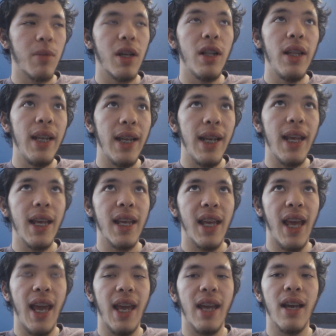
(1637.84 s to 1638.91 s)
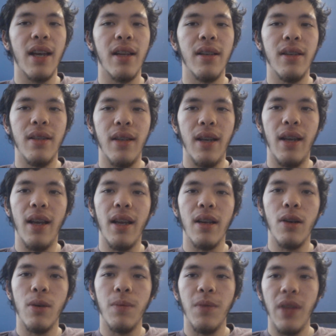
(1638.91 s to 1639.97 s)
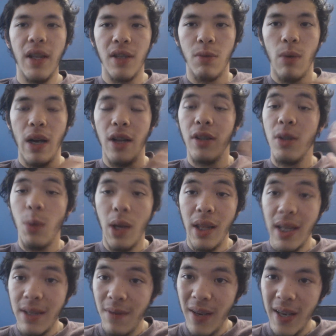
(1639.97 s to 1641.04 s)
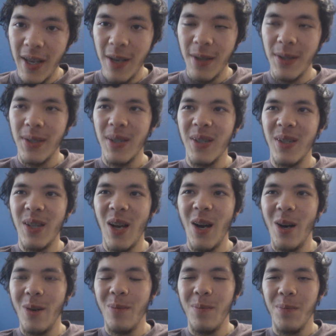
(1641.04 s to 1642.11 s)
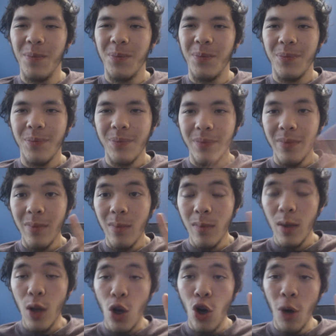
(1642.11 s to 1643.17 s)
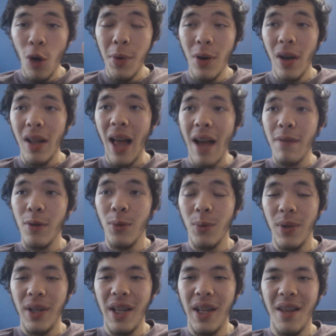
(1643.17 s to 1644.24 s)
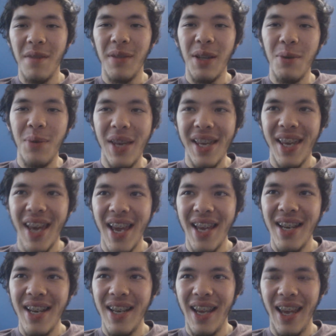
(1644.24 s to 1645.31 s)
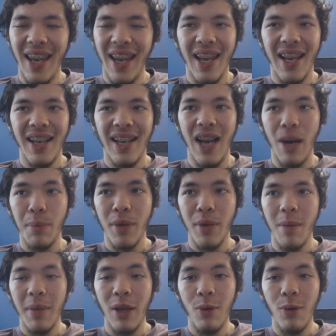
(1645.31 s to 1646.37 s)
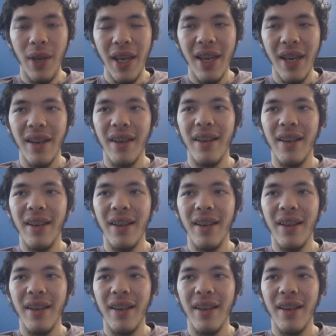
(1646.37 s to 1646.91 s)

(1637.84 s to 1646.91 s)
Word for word: cleaning and hopefully as well doing these videos. So, hope you all have a really lovely weekend and upcoming week,